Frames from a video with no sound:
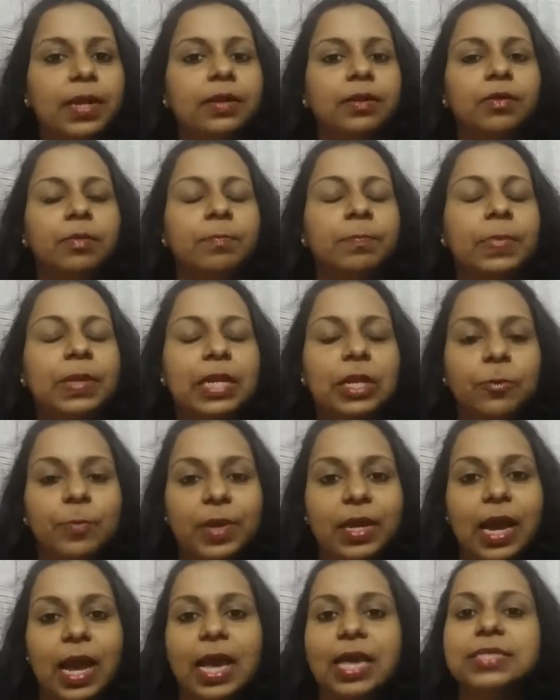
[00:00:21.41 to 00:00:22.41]
But
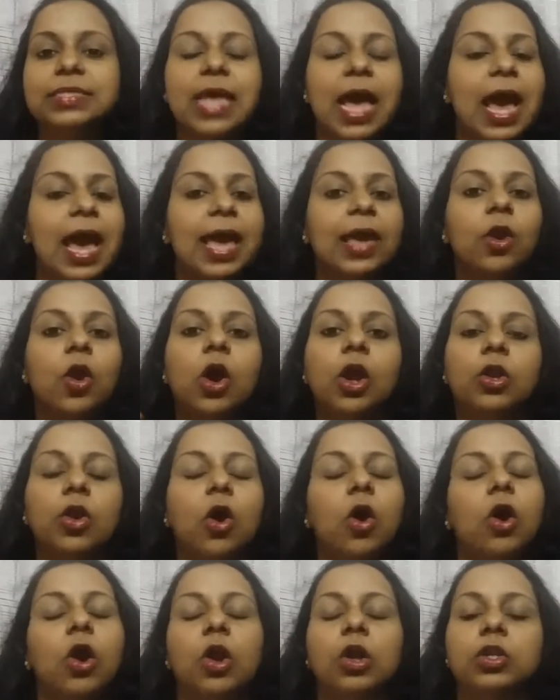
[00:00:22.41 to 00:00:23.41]
believe me guys, I
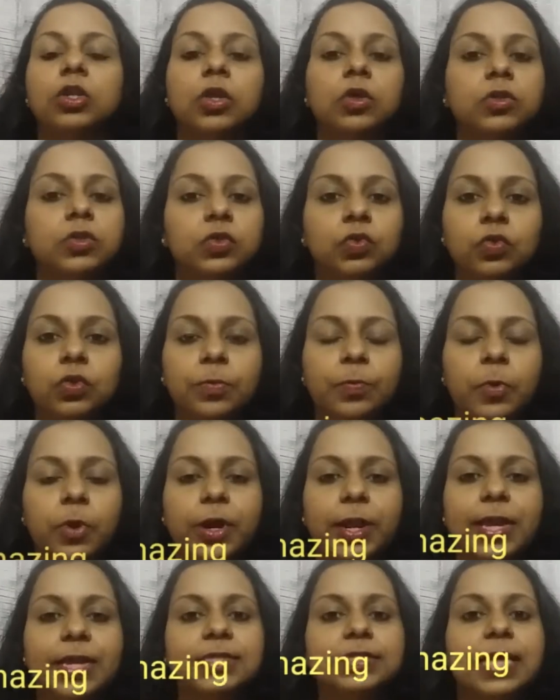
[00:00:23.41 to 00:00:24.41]
got all those good
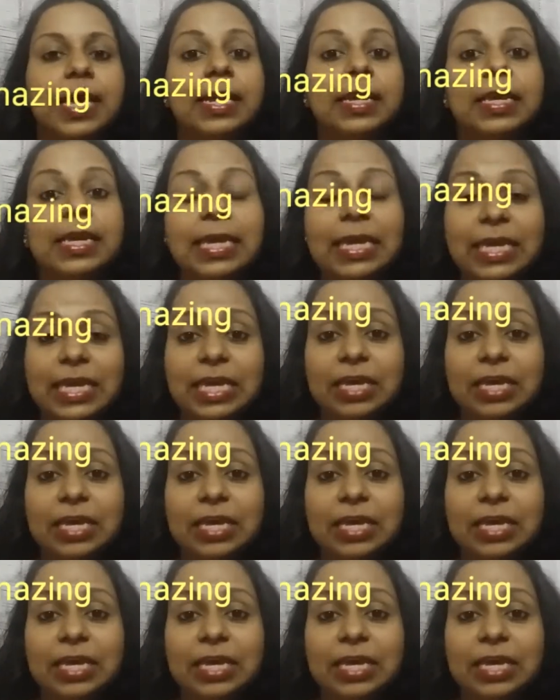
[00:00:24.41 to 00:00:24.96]
products and